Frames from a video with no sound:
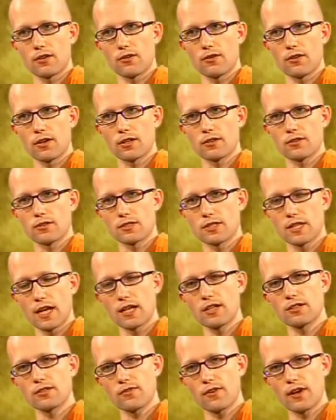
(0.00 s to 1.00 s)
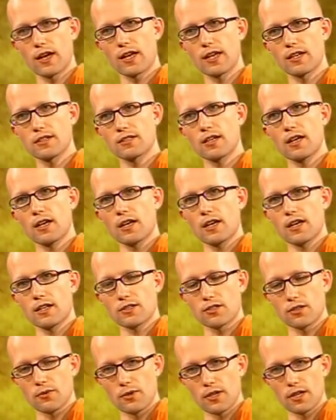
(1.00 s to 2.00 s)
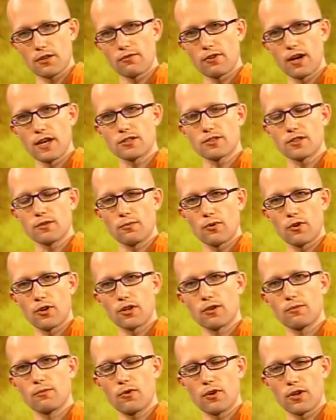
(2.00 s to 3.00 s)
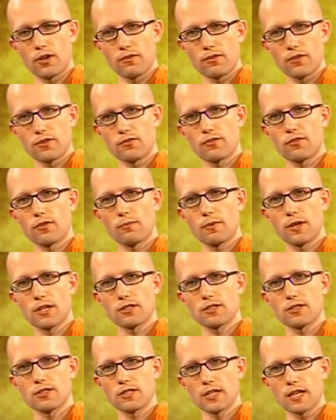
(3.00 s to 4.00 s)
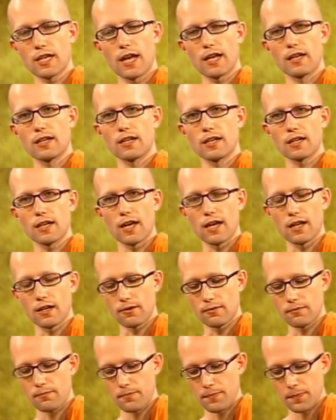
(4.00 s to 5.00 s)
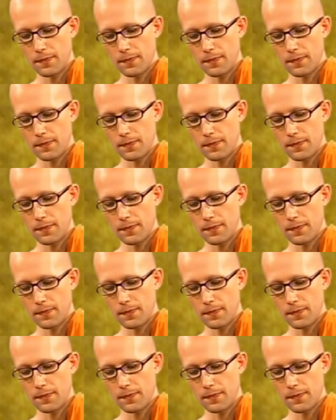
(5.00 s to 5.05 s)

going to satisfy us, and so we give rise to more and more of these formations, again and again.